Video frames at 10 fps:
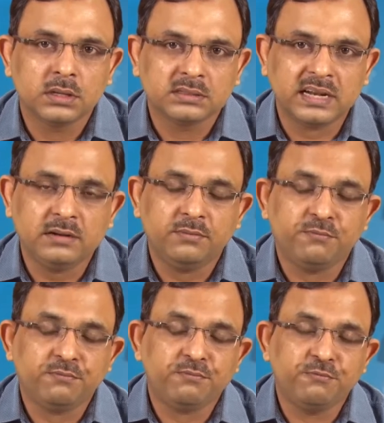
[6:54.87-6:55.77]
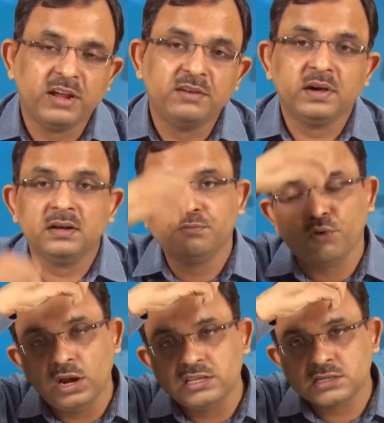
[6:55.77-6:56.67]
that when one
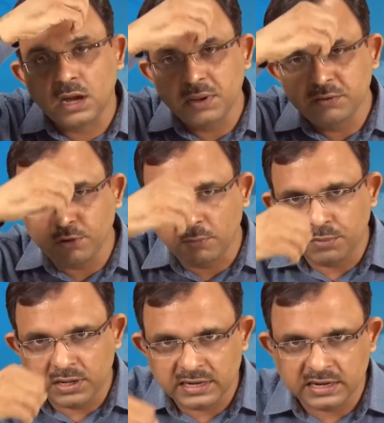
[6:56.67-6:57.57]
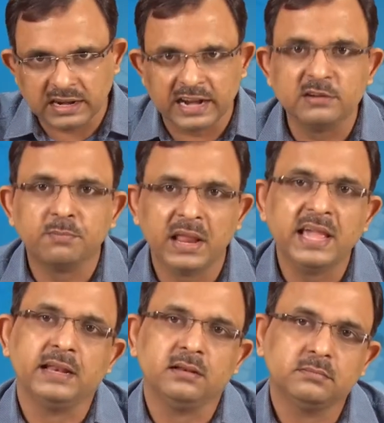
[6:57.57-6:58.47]
ball is coming from one inclined
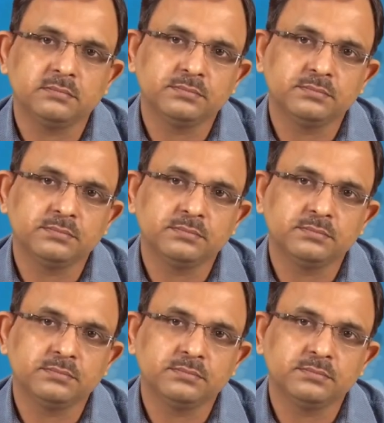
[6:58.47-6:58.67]
plane,